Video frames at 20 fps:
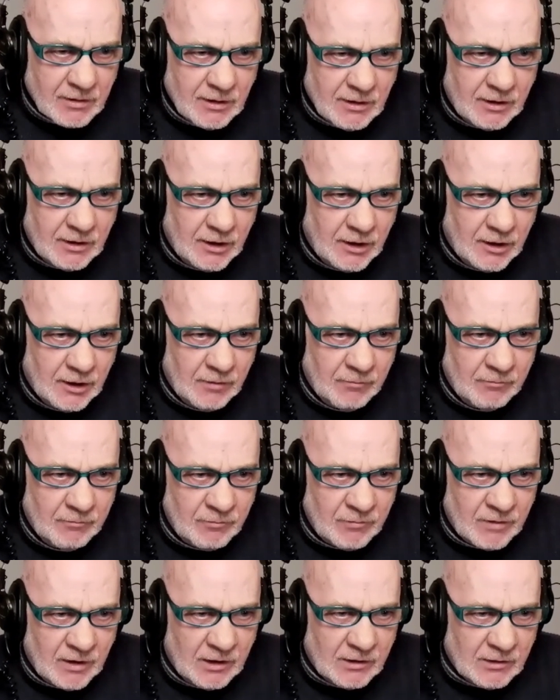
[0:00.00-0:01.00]

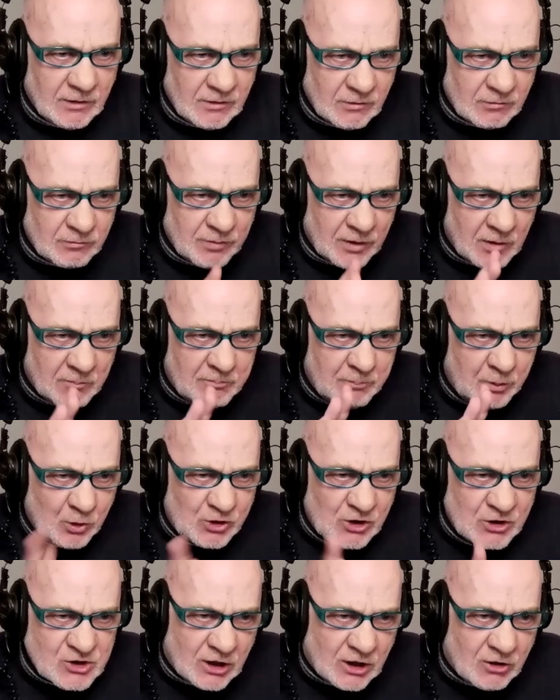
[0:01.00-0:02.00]

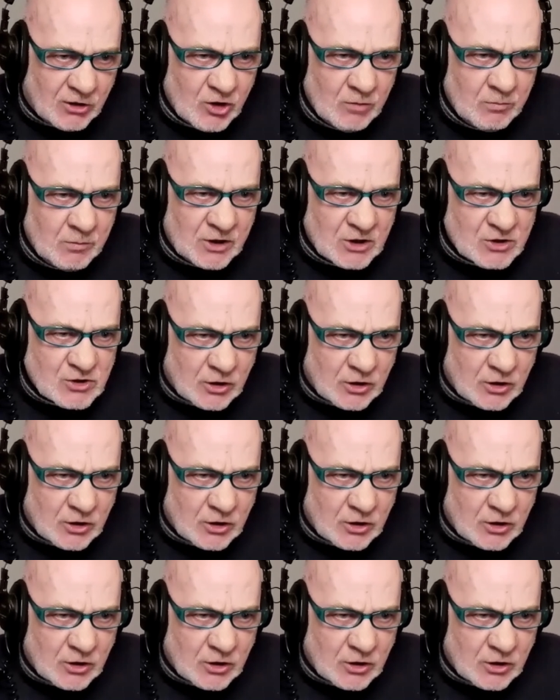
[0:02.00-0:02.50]
Putin's argument is,